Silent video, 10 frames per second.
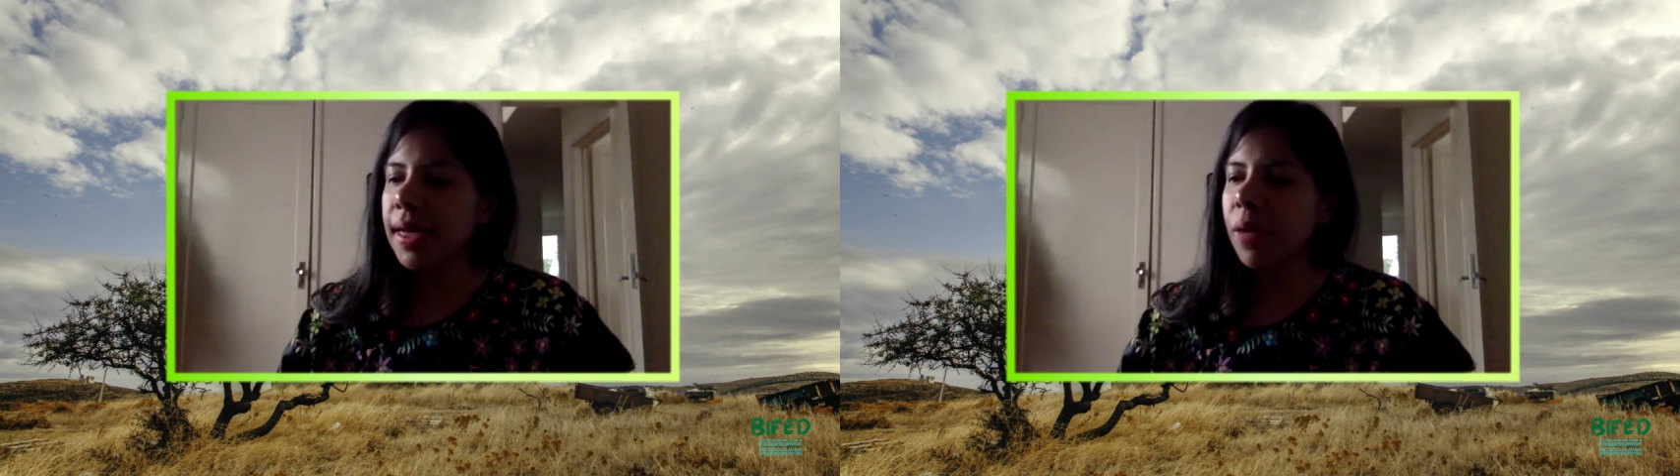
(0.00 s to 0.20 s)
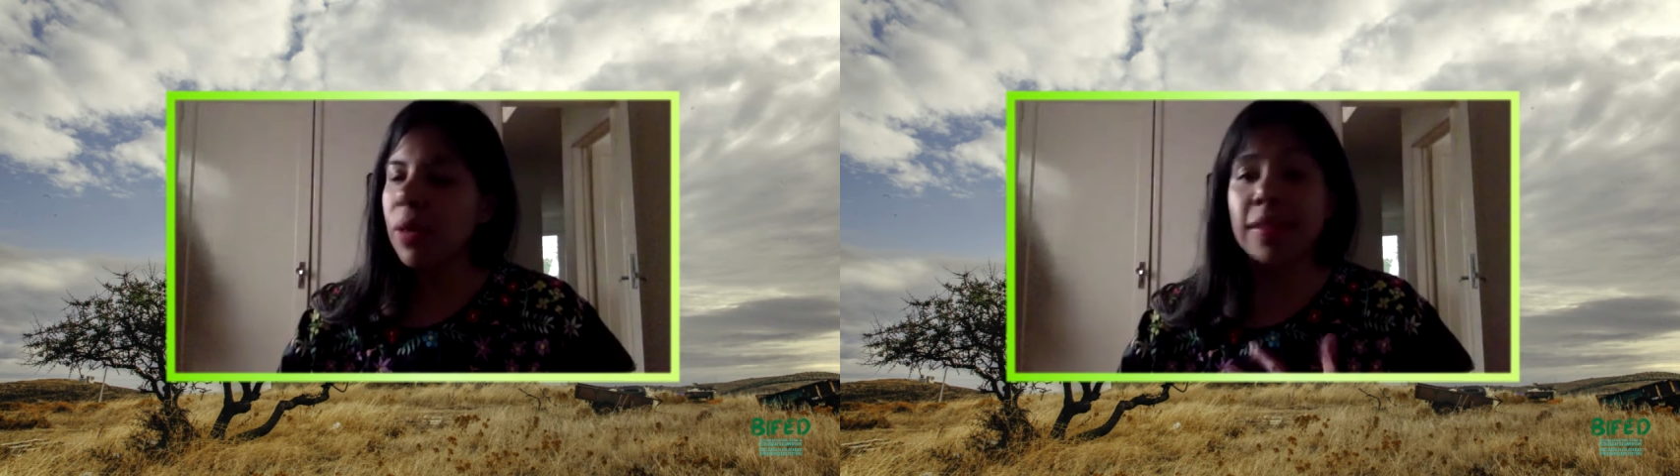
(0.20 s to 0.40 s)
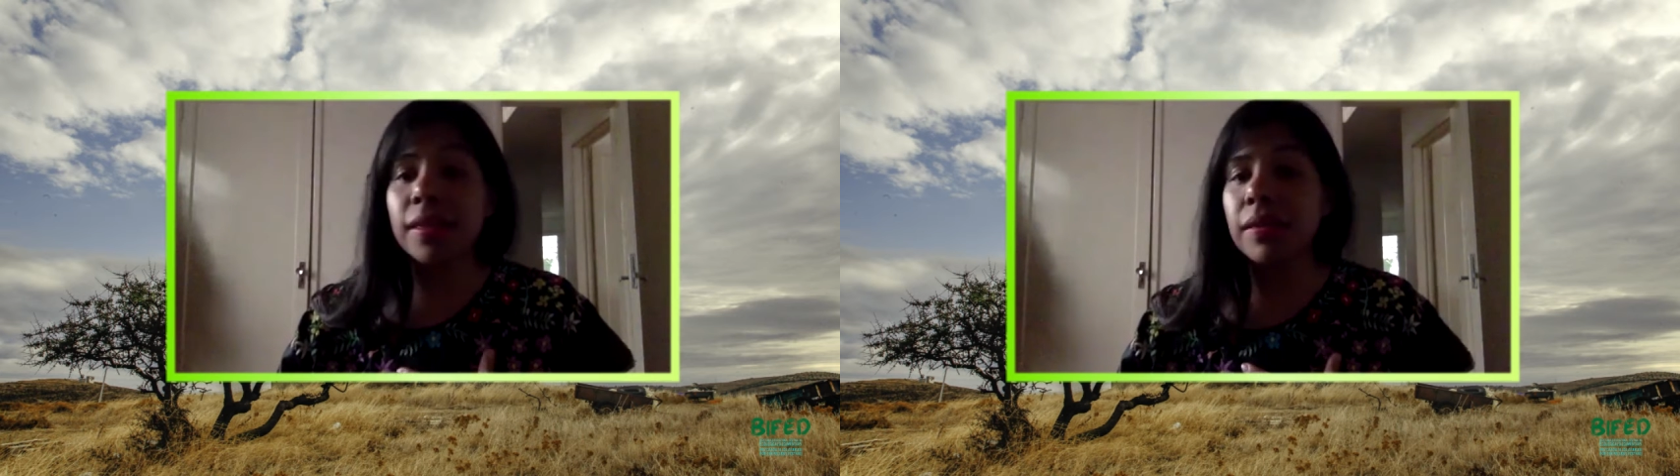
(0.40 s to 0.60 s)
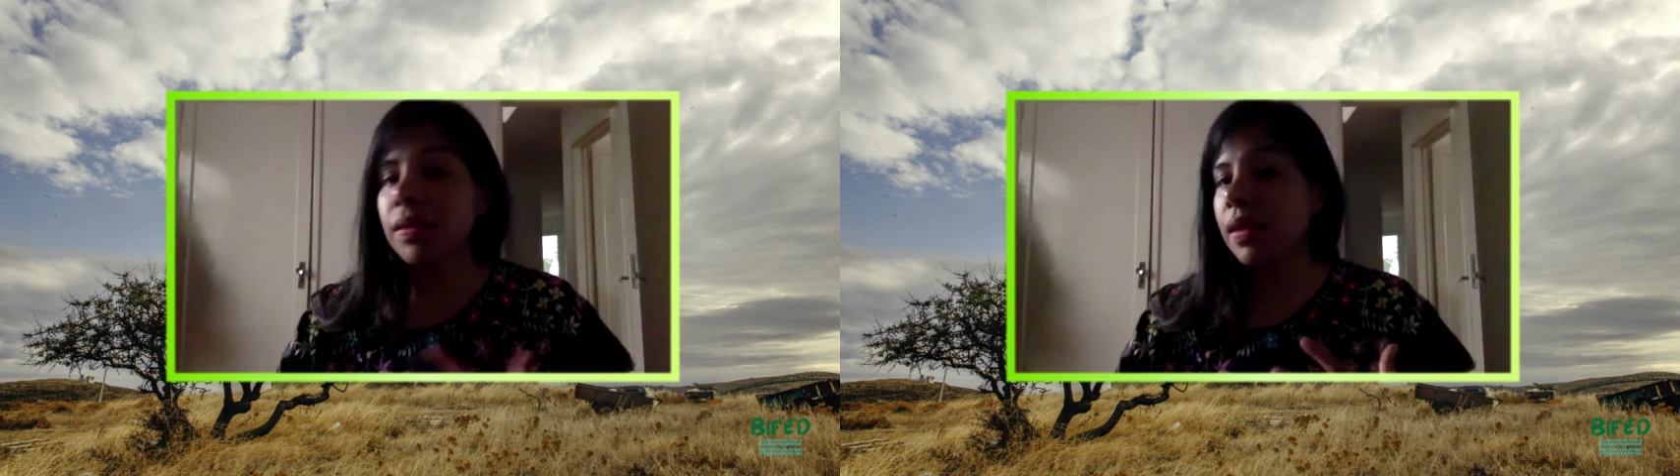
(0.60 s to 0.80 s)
Was that